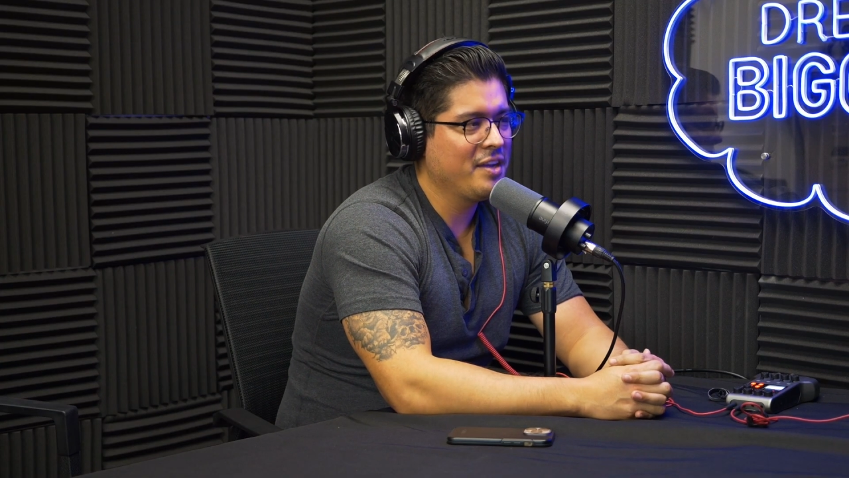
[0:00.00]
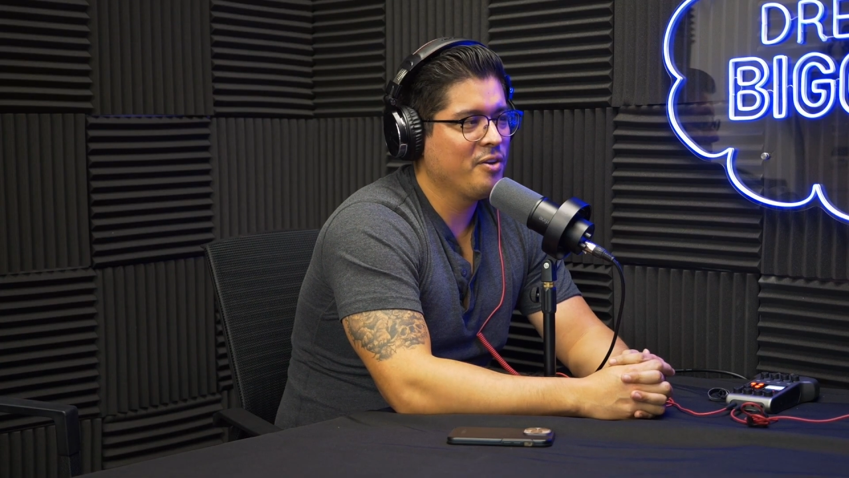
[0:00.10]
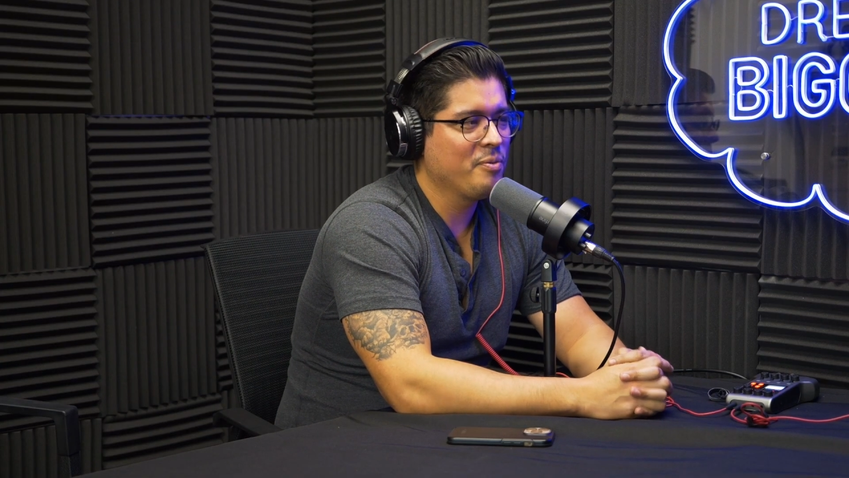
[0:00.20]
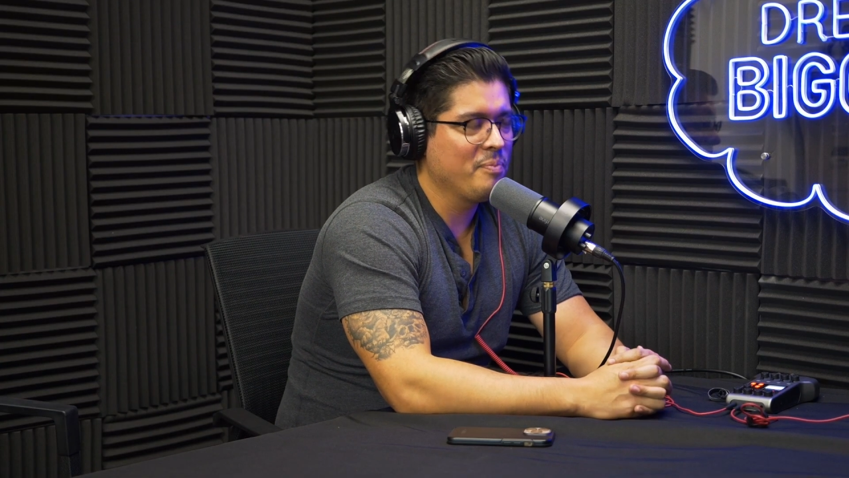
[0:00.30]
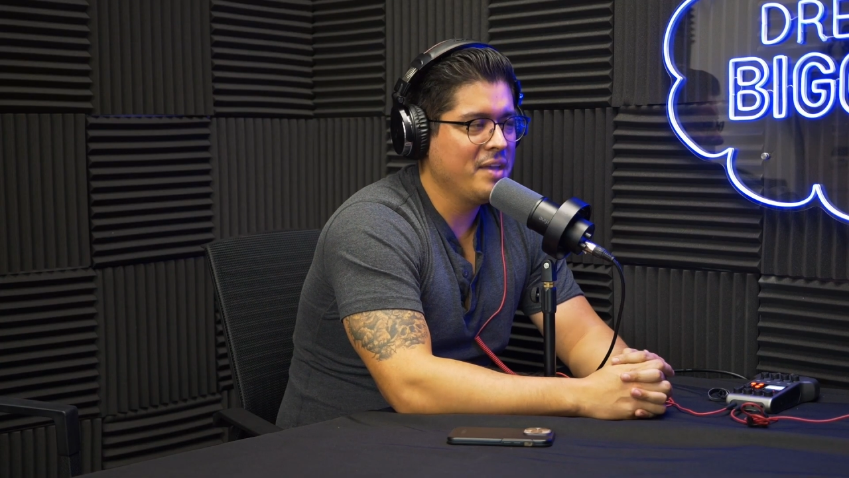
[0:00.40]

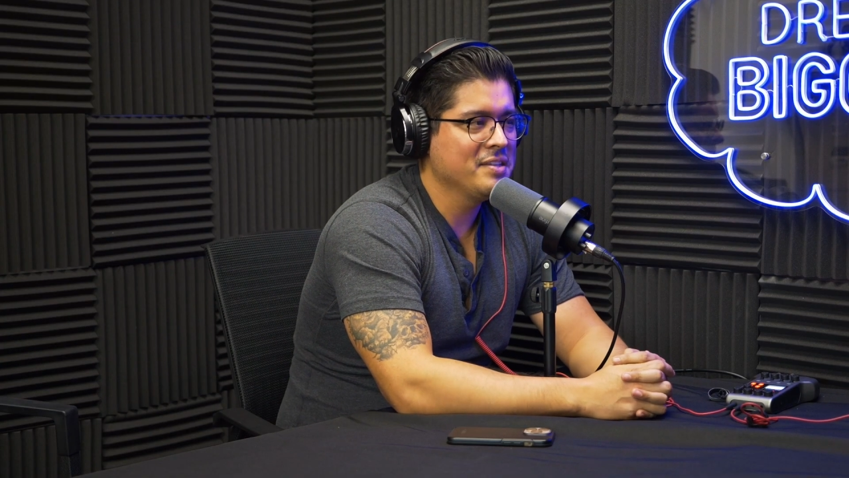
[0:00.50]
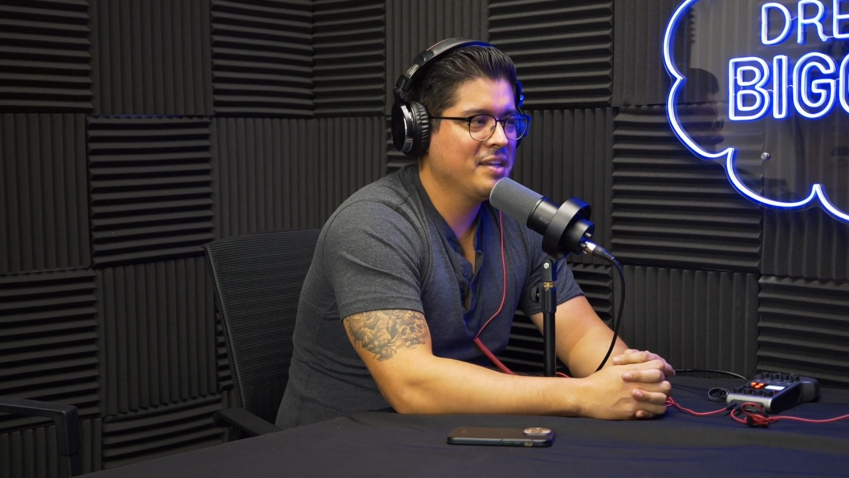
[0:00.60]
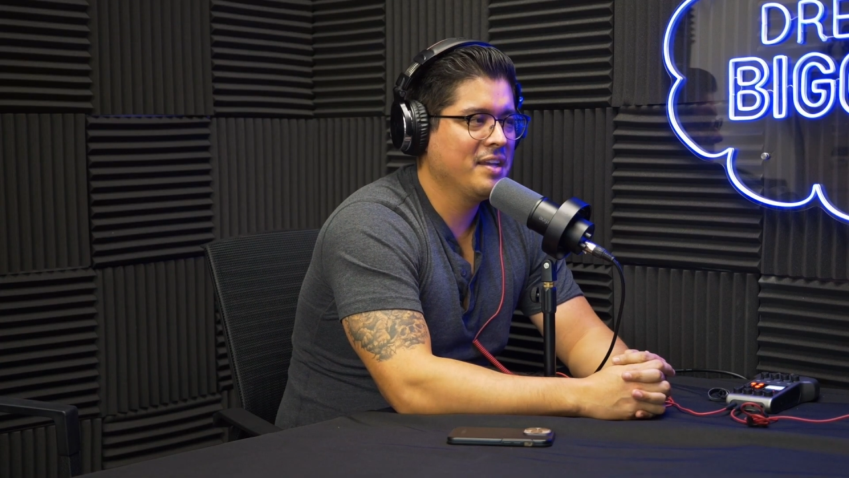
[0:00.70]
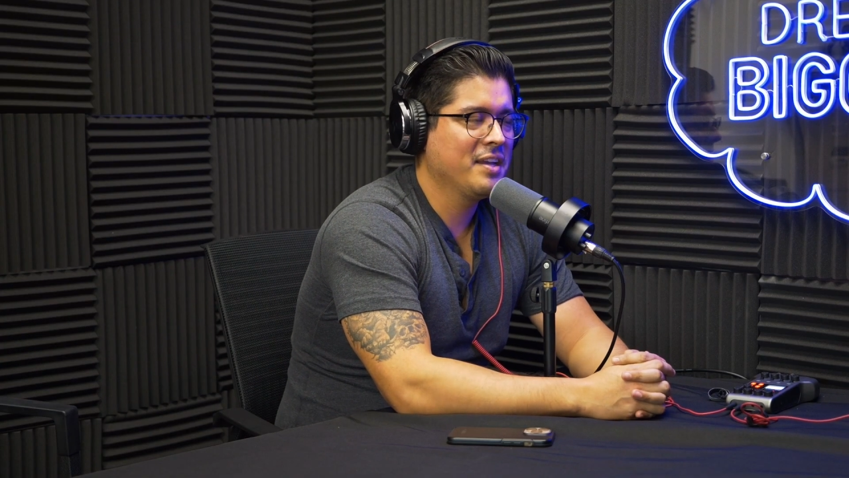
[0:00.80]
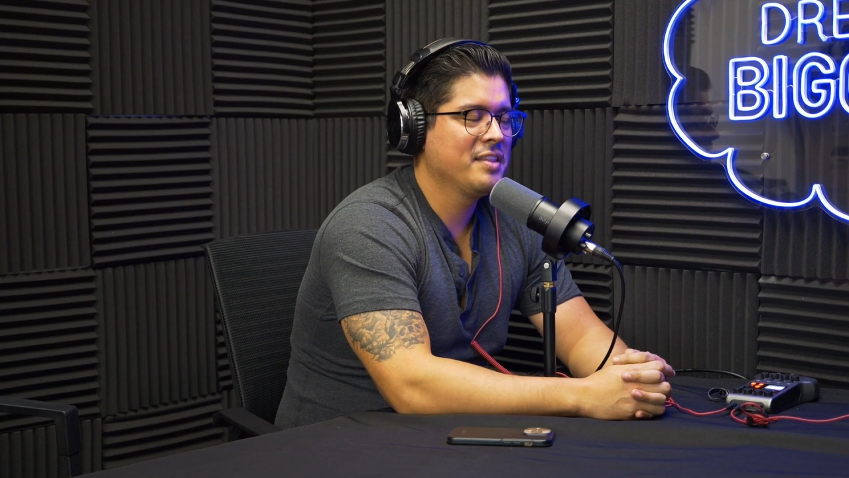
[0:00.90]
You're
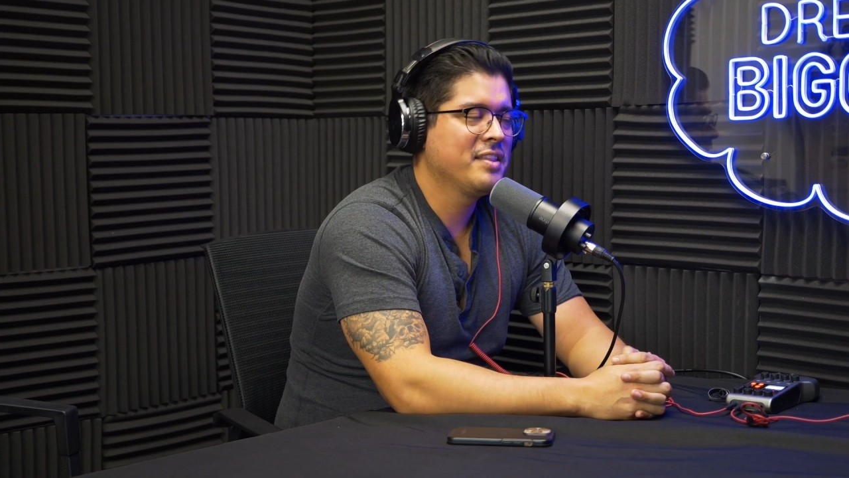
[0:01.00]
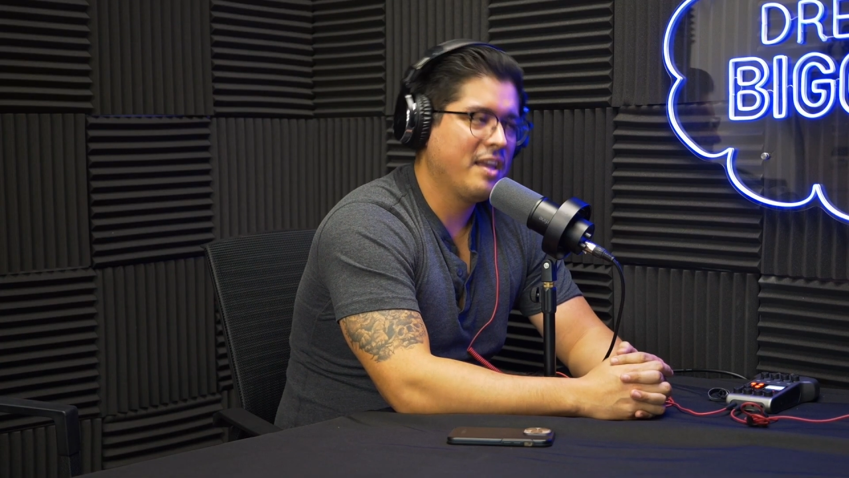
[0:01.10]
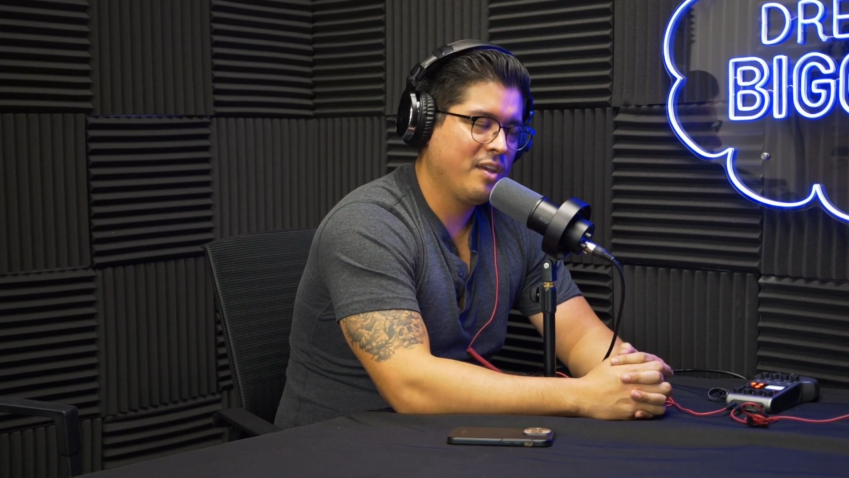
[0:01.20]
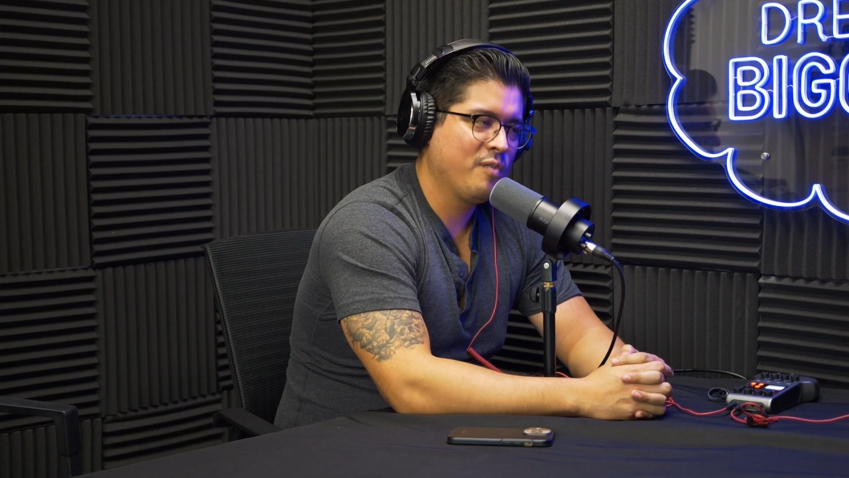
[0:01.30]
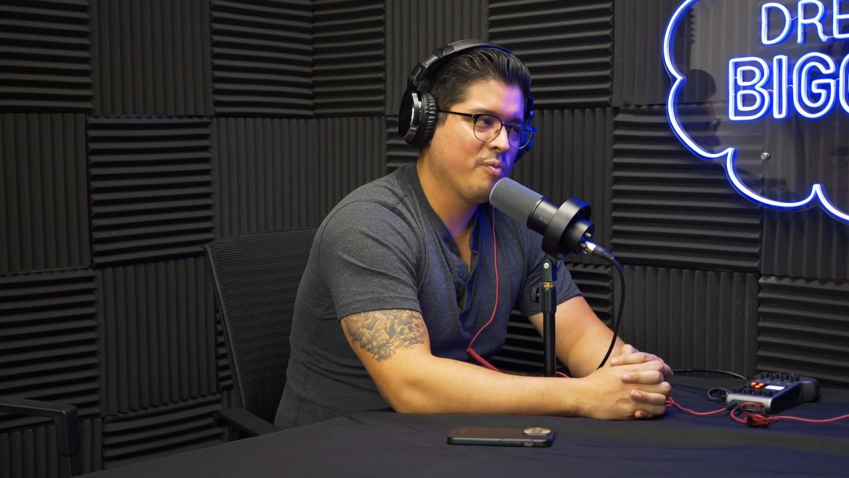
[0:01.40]
amazing. And
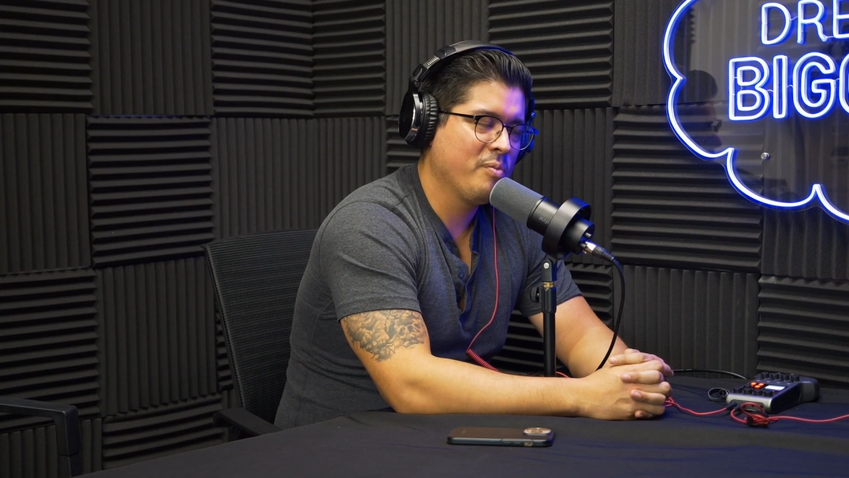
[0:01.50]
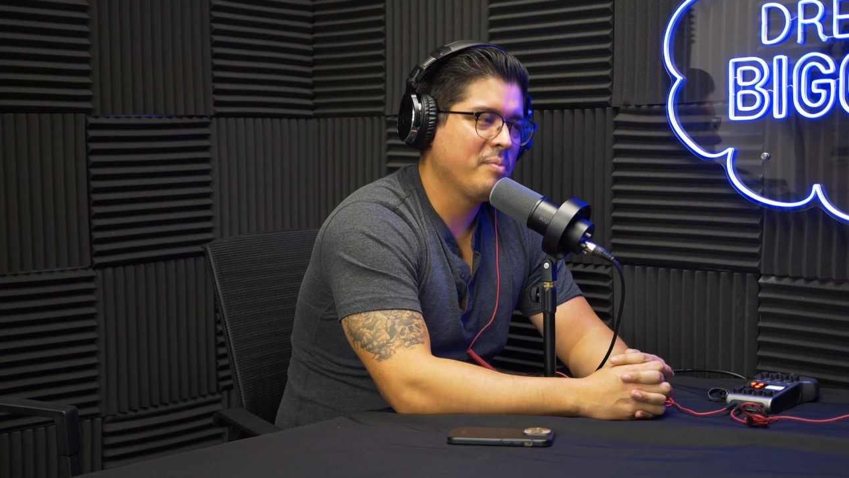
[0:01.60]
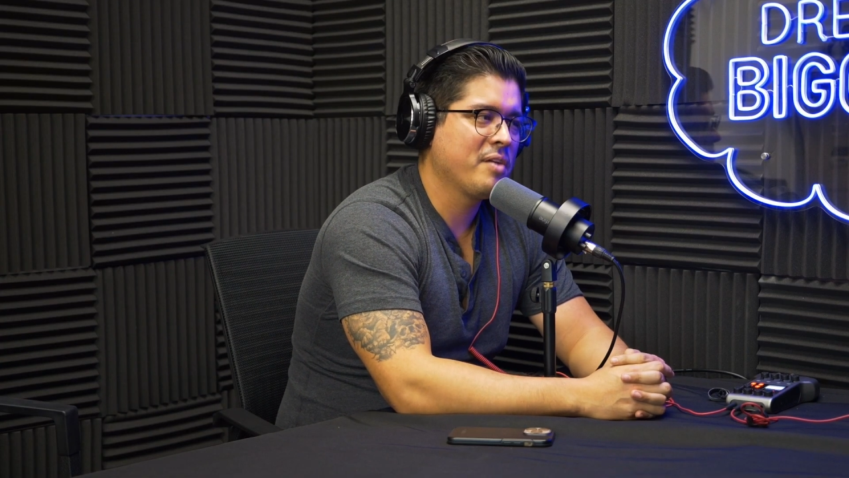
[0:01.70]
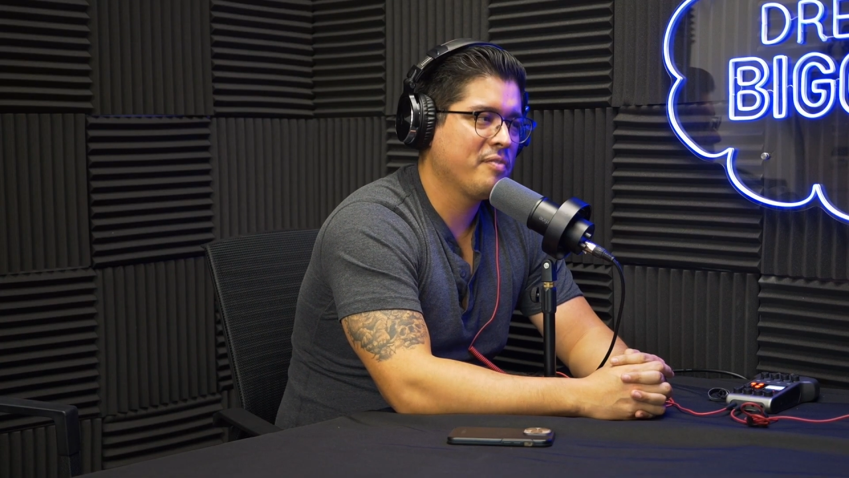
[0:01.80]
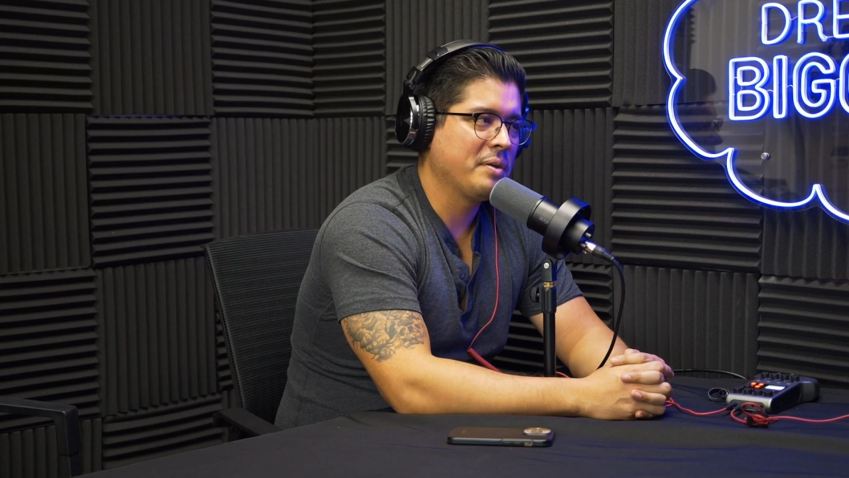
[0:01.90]
thank you for being
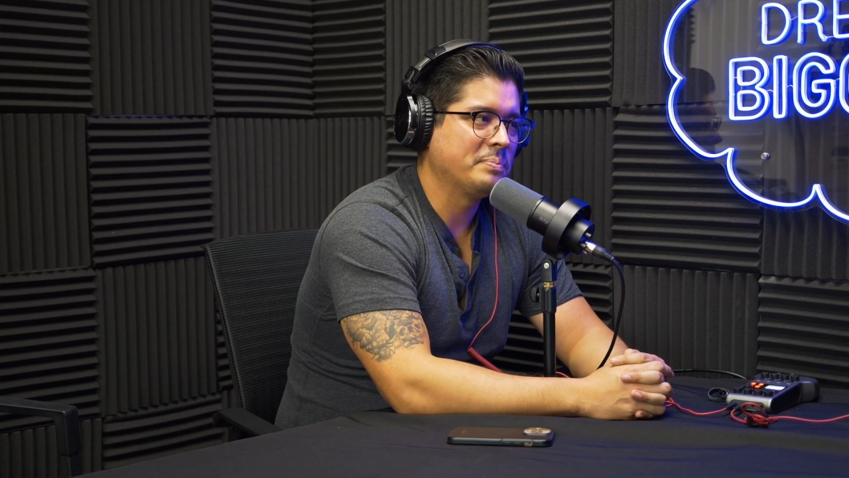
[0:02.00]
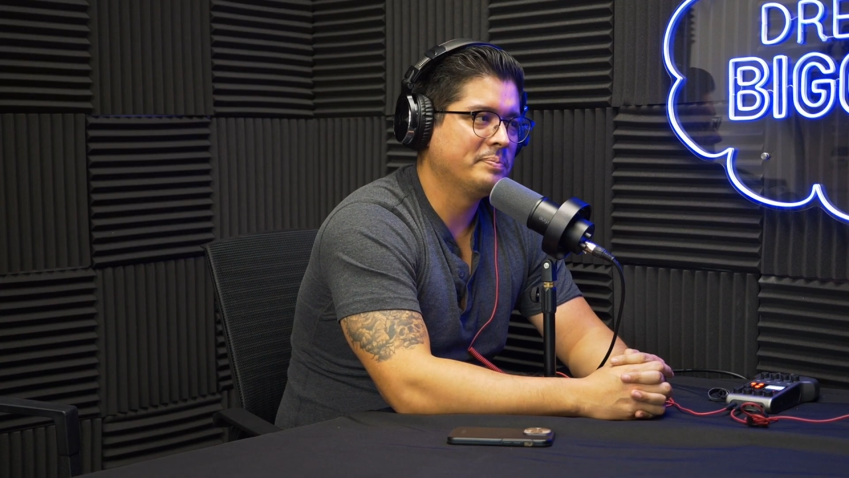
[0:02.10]
my friend.